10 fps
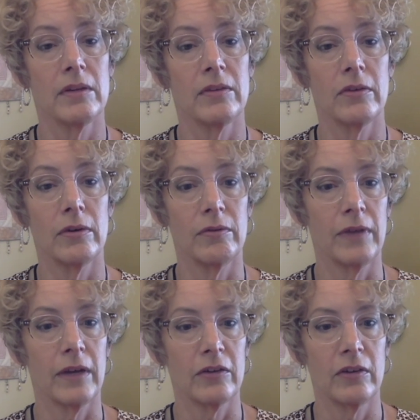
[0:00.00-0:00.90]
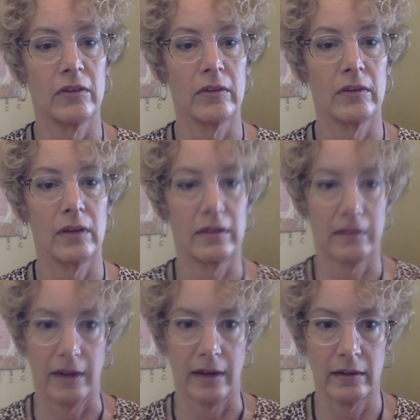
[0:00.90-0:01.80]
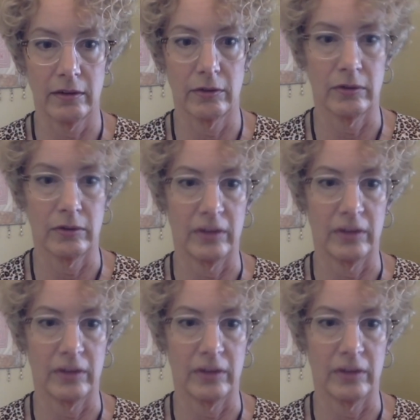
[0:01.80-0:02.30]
And so infections attack or